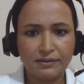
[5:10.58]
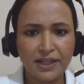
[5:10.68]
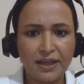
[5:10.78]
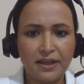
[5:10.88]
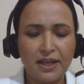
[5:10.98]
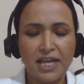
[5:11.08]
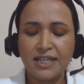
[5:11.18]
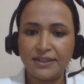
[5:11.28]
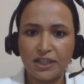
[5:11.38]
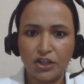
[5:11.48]
the
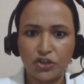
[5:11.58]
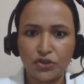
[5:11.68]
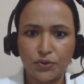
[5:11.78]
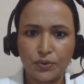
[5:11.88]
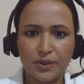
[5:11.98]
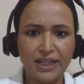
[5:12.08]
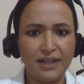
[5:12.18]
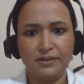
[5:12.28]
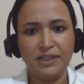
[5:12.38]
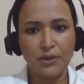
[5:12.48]
Haiti issue that they